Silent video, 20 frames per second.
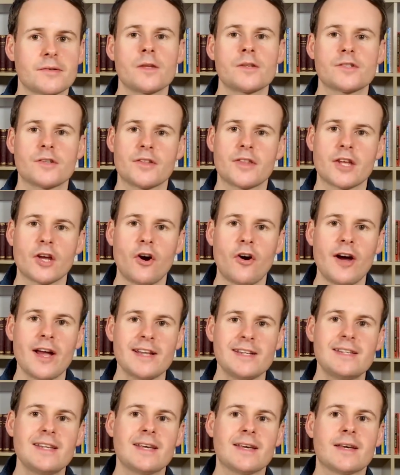So the
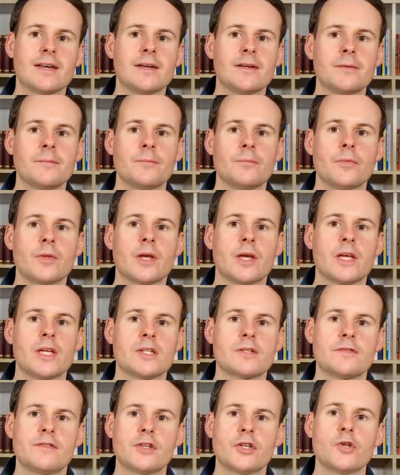idea
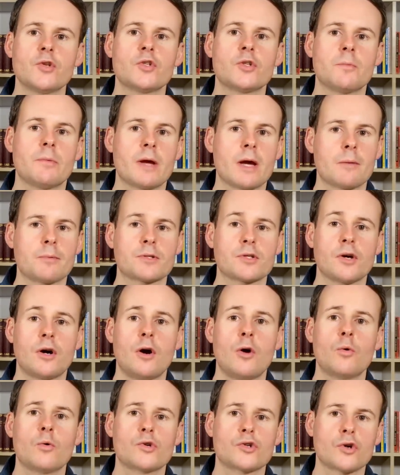is for you to be able to
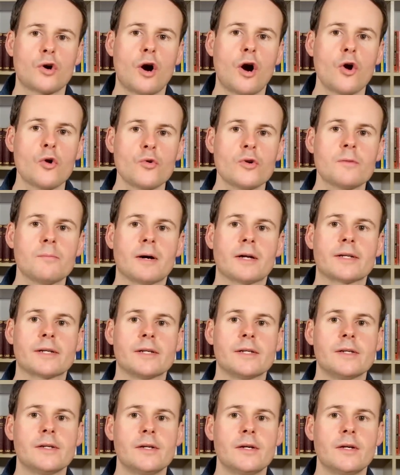hold your own
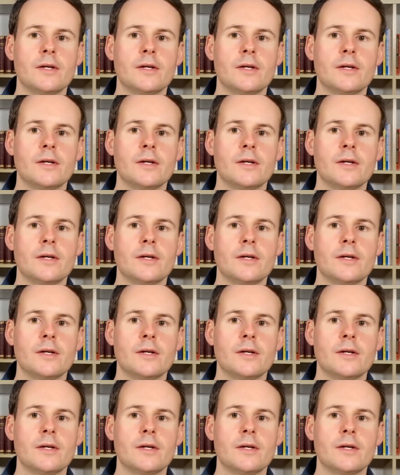money